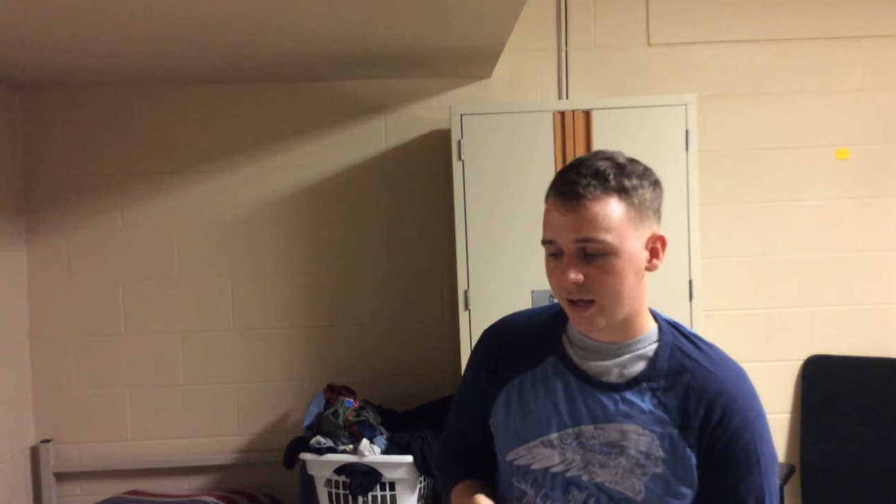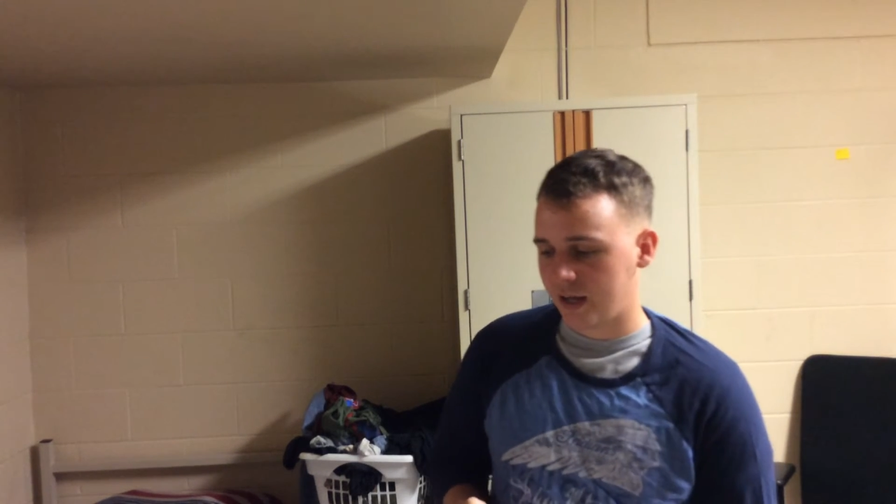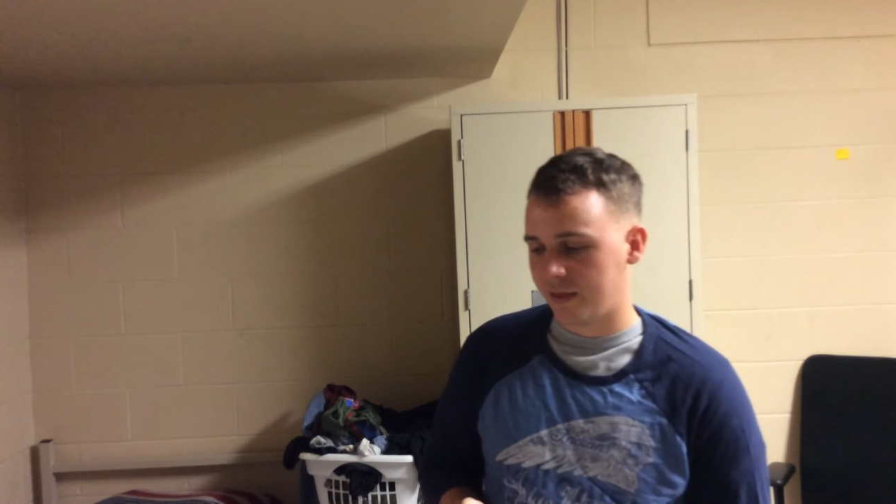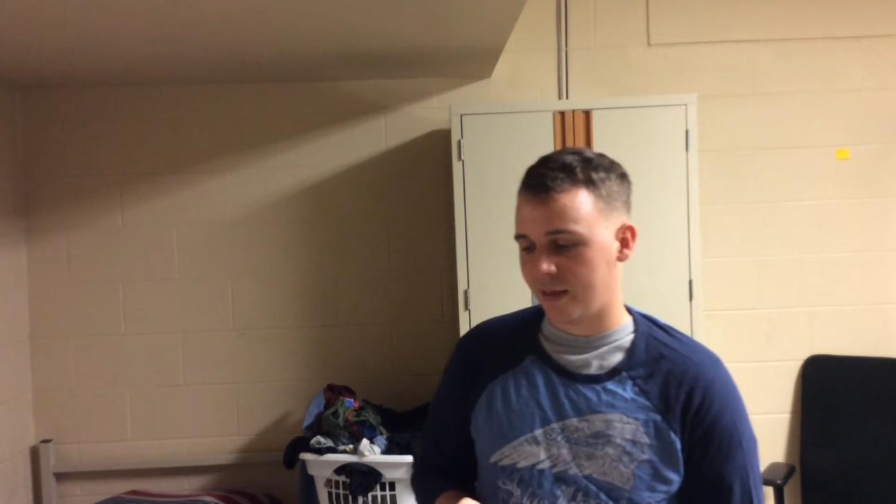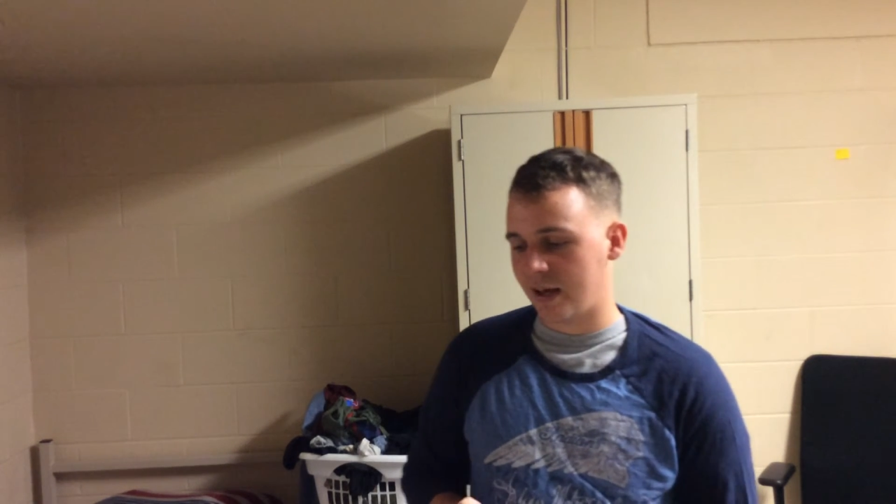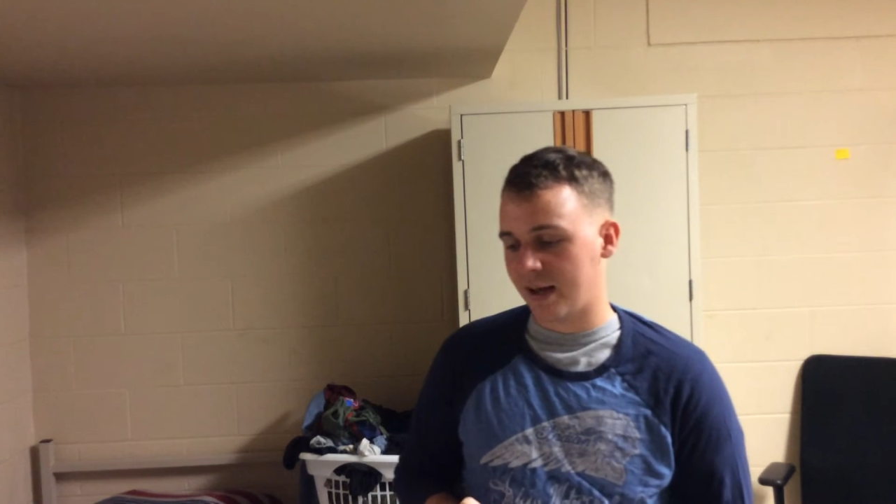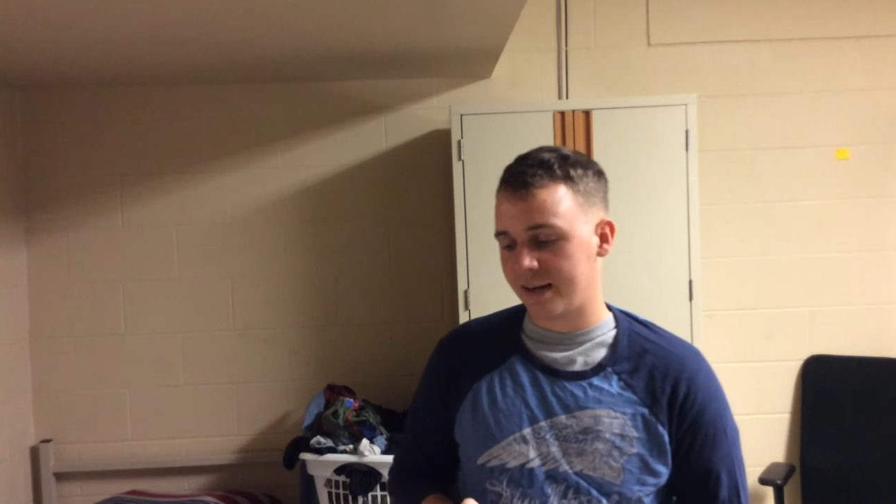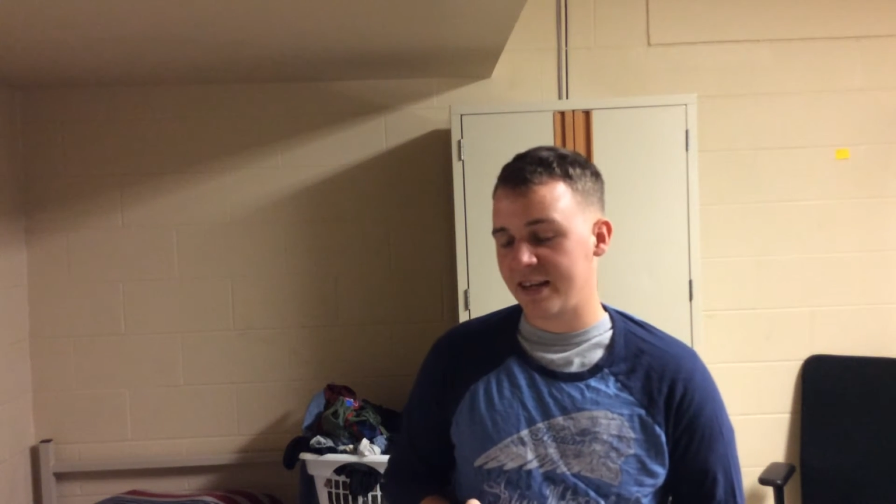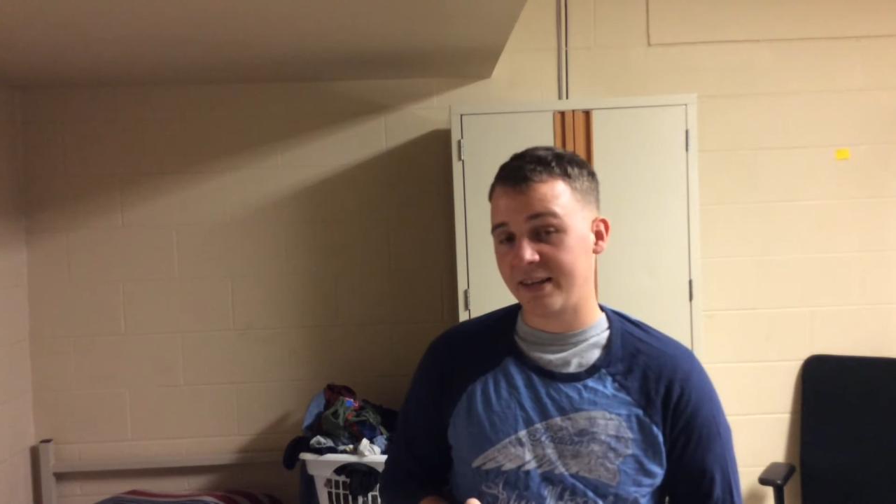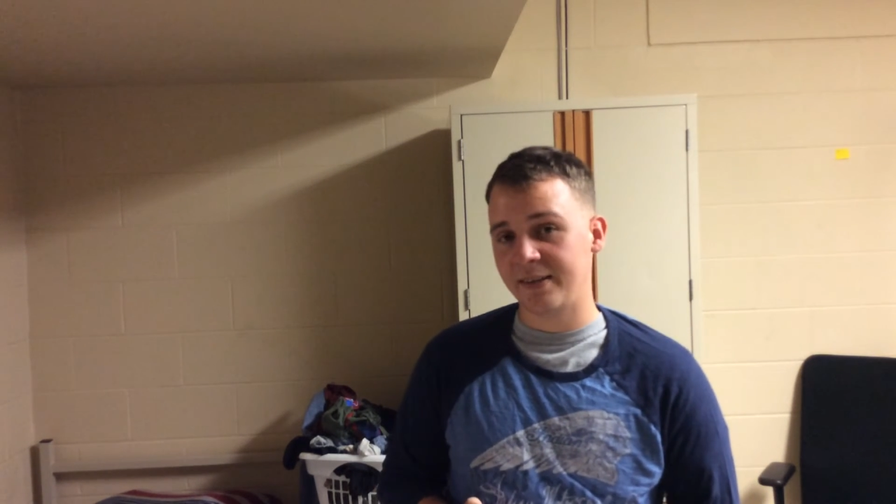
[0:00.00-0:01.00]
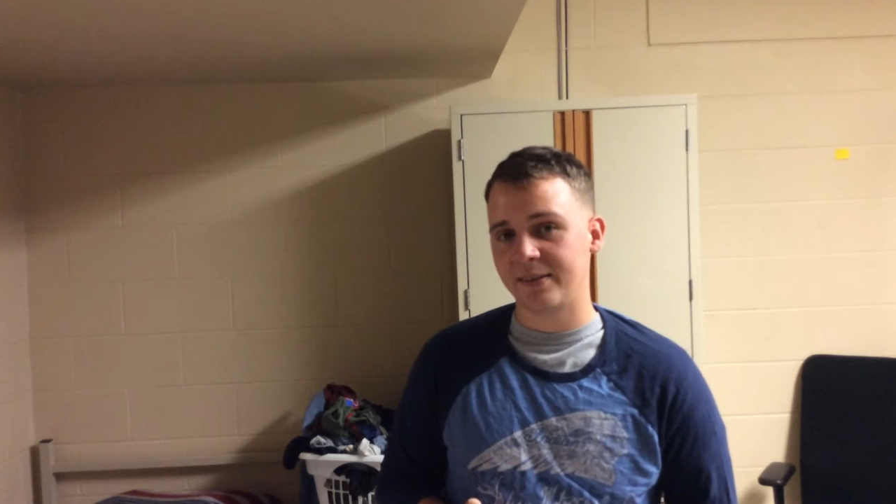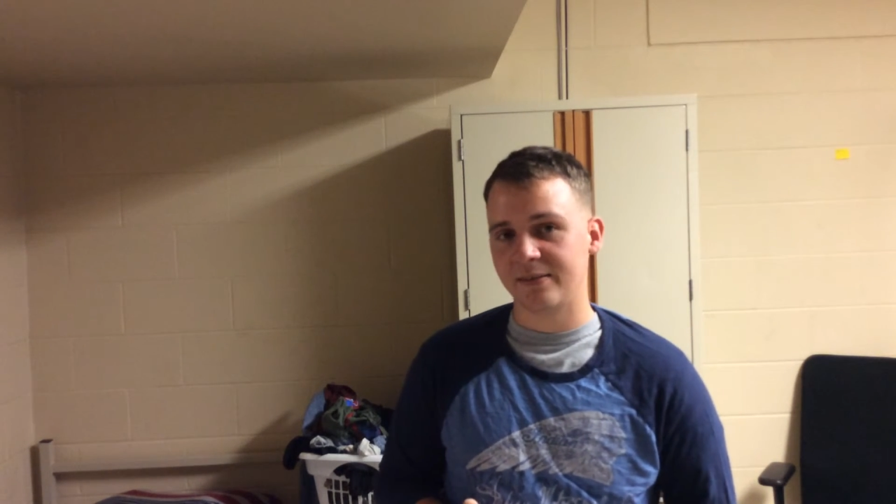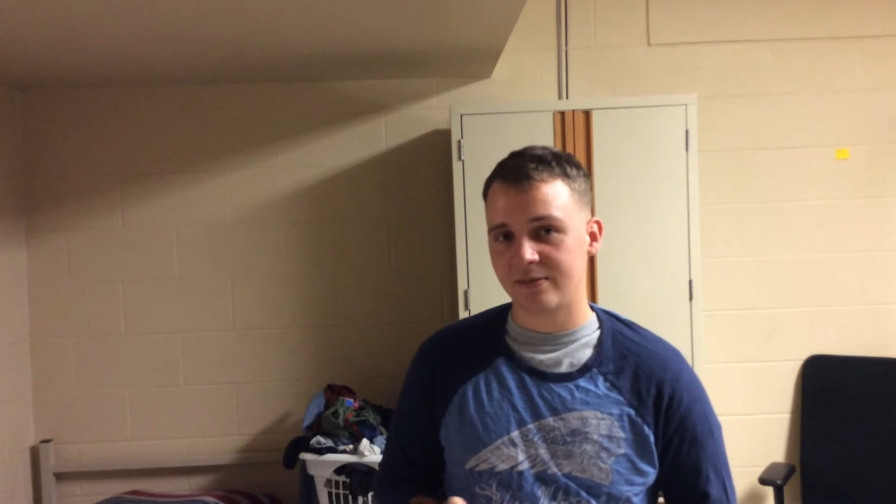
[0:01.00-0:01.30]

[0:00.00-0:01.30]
in that he